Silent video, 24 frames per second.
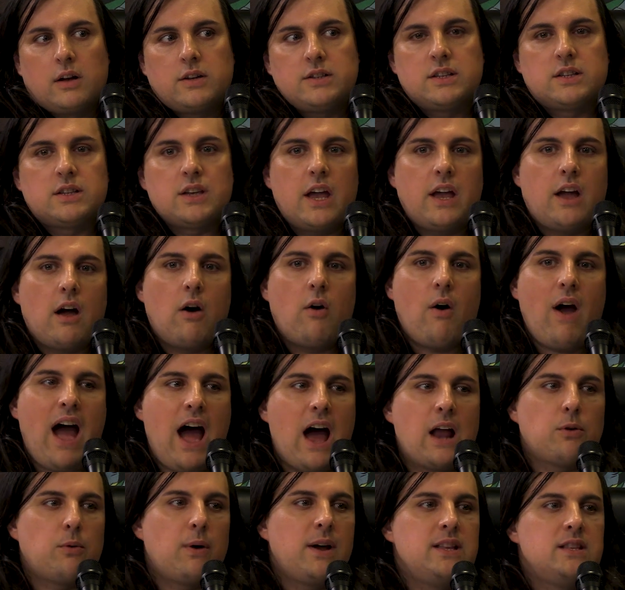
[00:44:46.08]
Because it's like, oh,
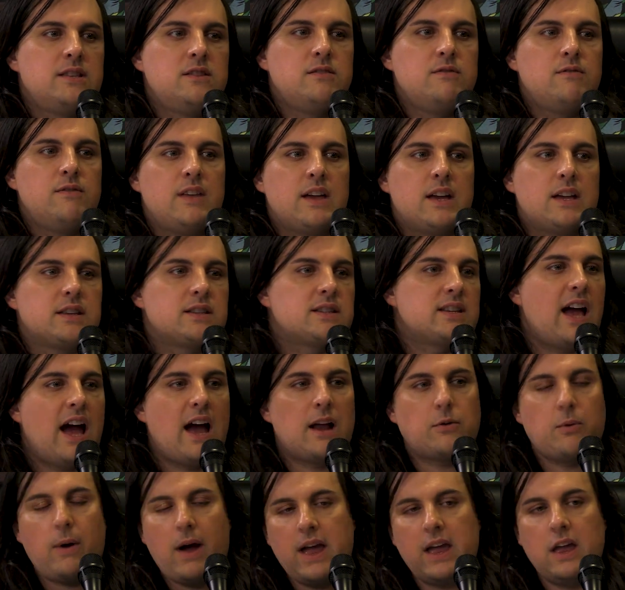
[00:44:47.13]
how do I do this?
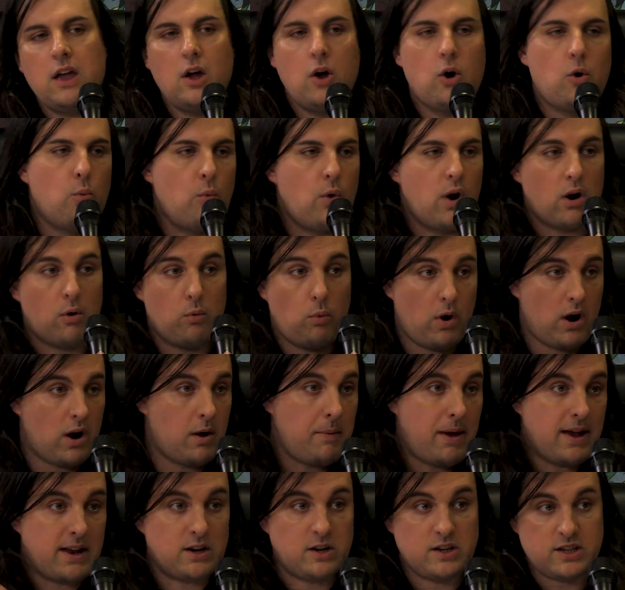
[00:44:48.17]
How do I, where
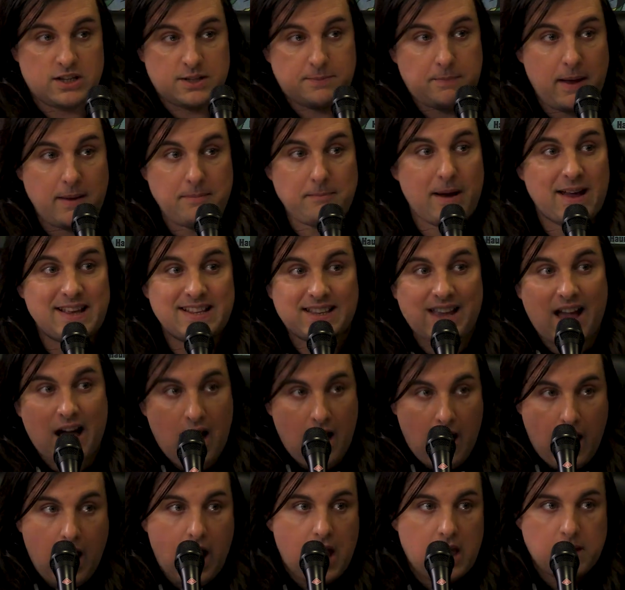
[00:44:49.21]
am I going to spend my
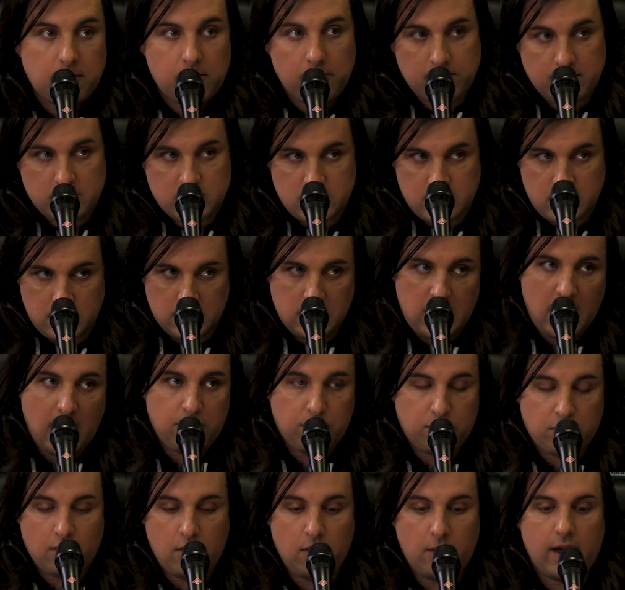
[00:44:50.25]
time to
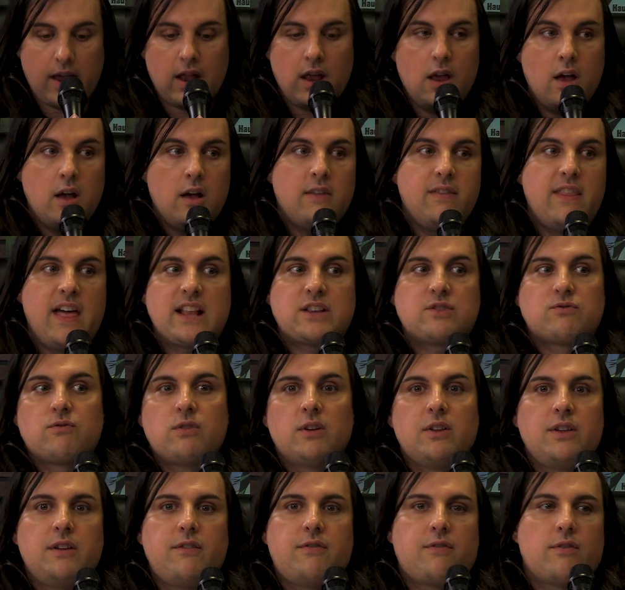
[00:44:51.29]
get through it? That's
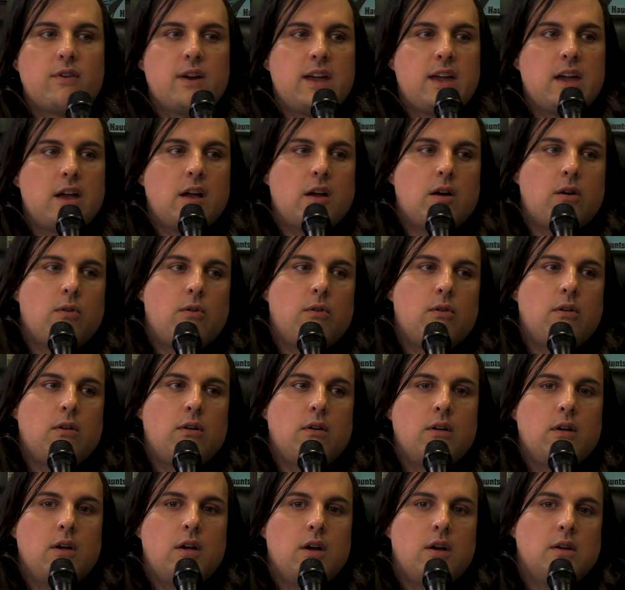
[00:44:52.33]
really freaking
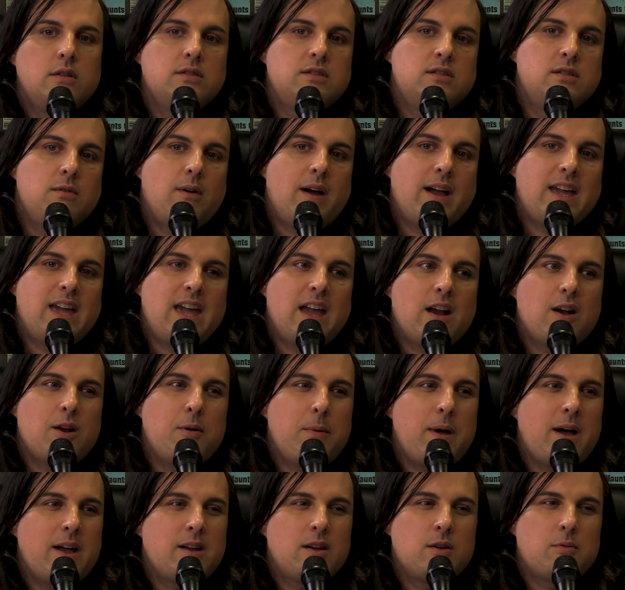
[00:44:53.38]
cool. Do I care
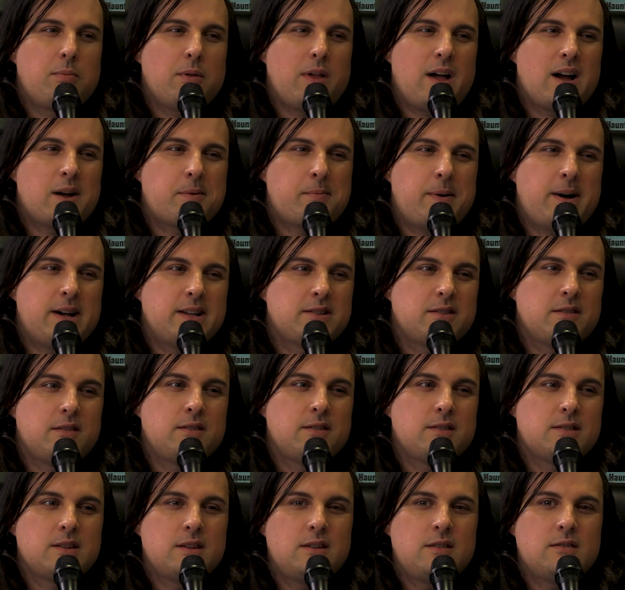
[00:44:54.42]
about your block
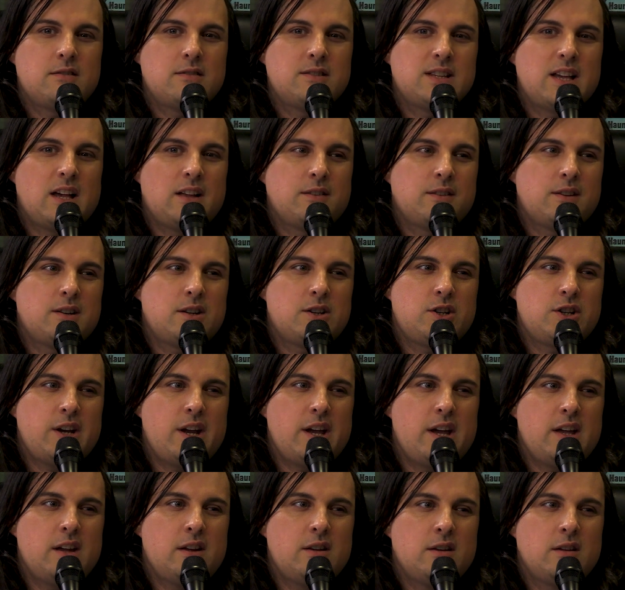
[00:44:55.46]
puzzles and your Zelda
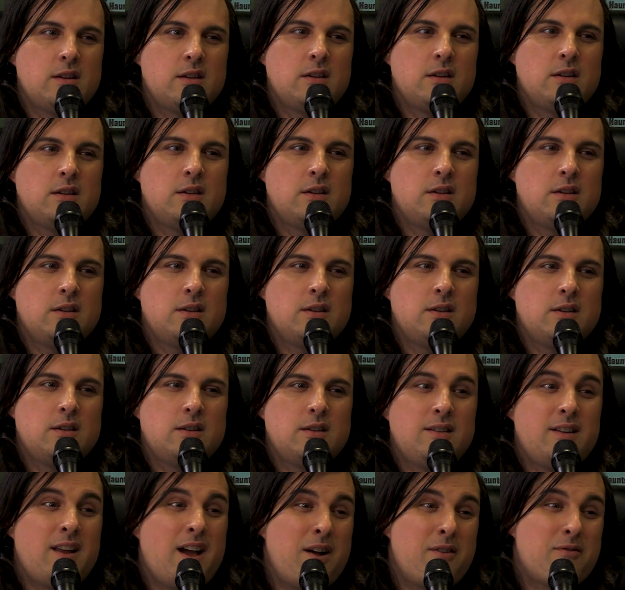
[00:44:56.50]
shit?
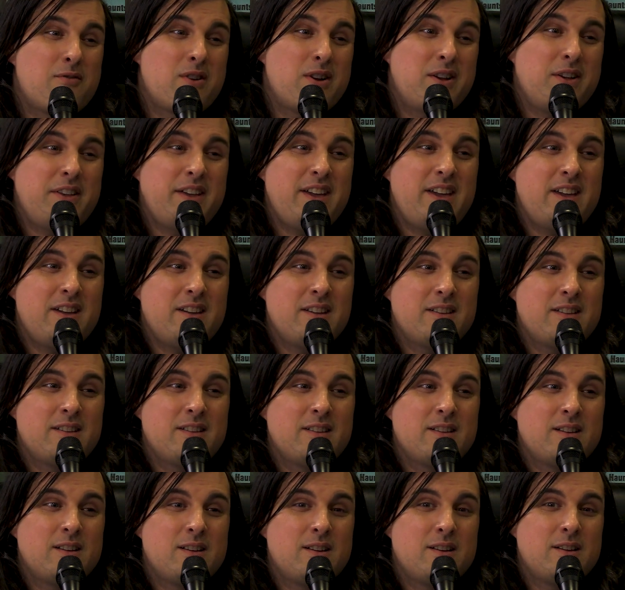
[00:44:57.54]
Not really.
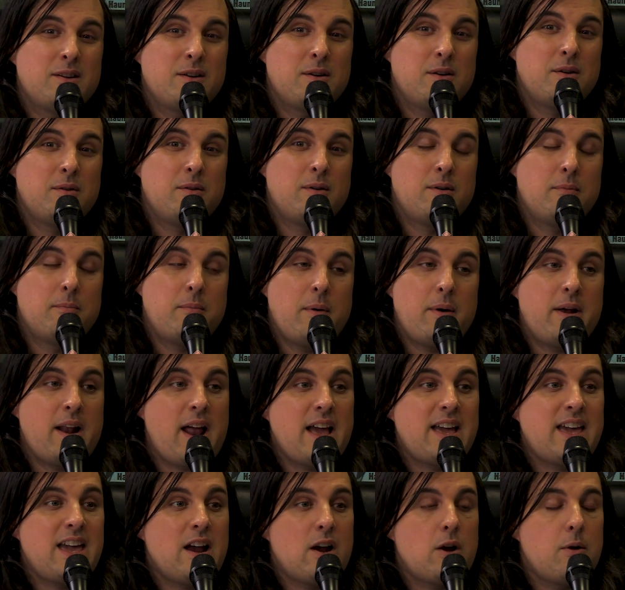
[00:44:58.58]
But
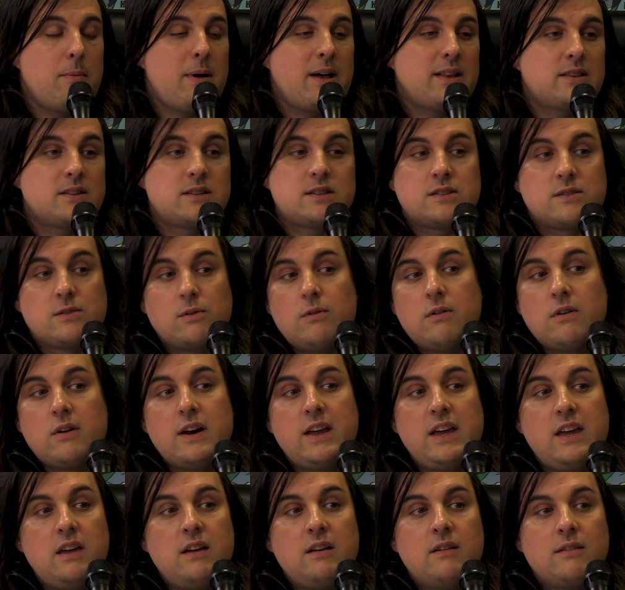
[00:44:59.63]
I care about the
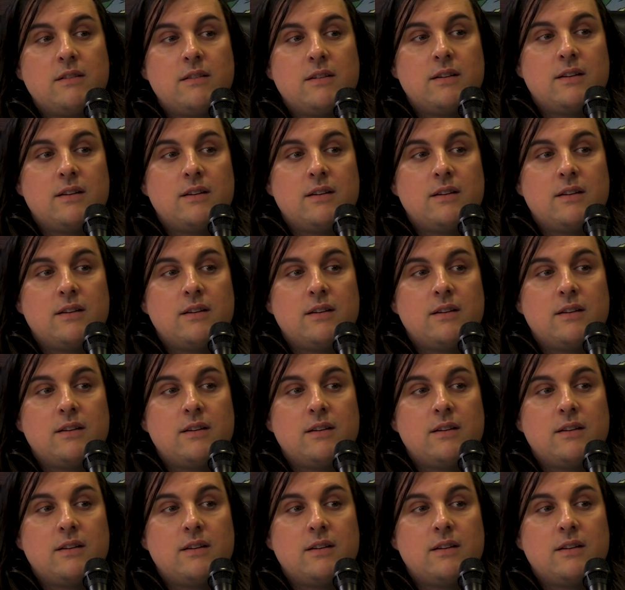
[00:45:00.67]
story.